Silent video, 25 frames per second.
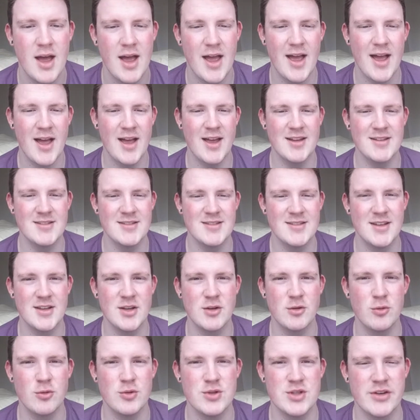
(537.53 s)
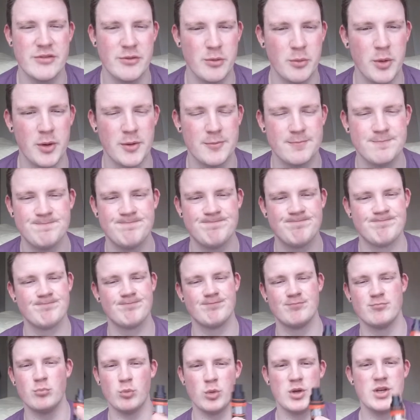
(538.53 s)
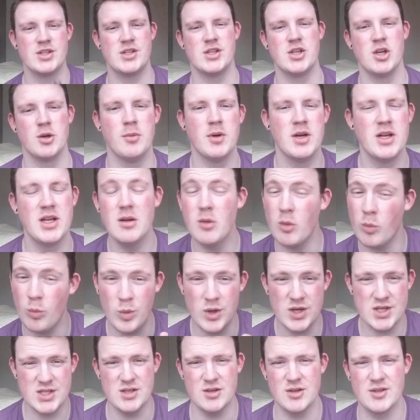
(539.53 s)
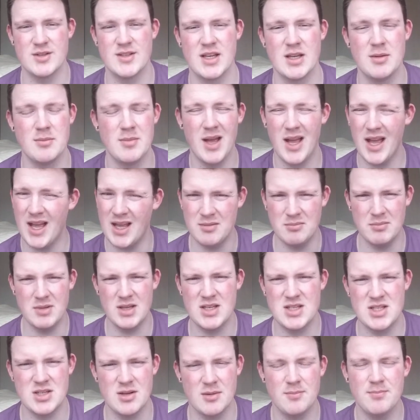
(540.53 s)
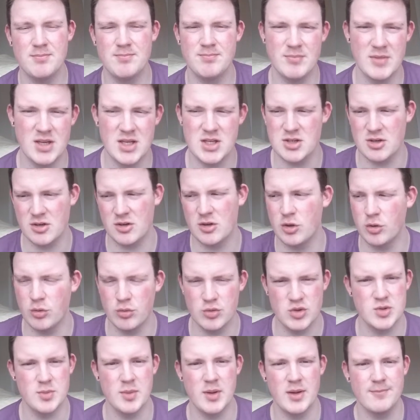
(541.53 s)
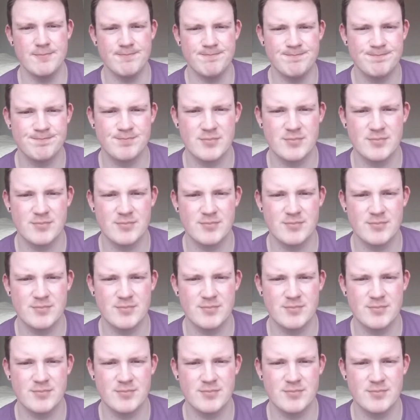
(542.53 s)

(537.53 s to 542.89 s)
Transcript: and it goes everywhere, wasting your money, wasting your time, and makes your clothes a bit